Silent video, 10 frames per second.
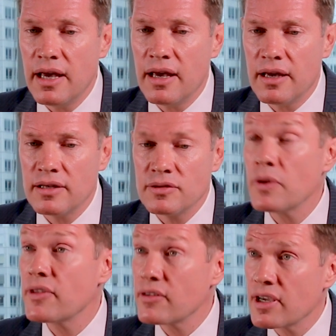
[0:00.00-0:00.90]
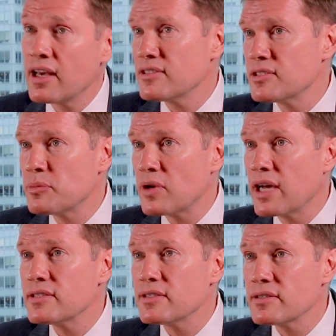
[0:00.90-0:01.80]
And one thing that kind of
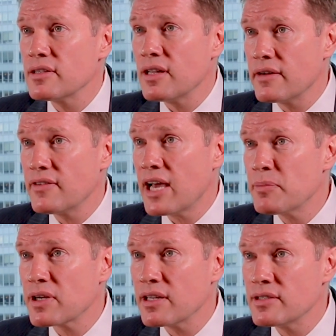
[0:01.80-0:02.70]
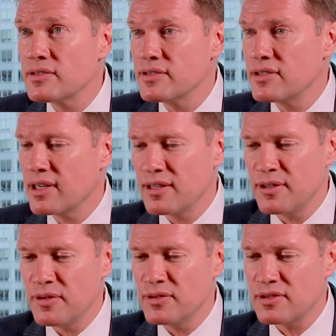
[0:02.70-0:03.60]
surprises a lot of applicants is it
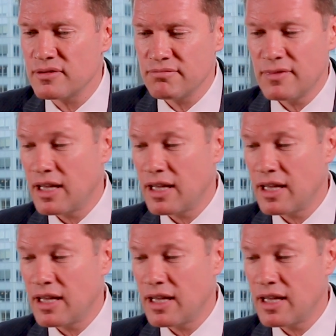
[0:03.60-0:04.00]
includes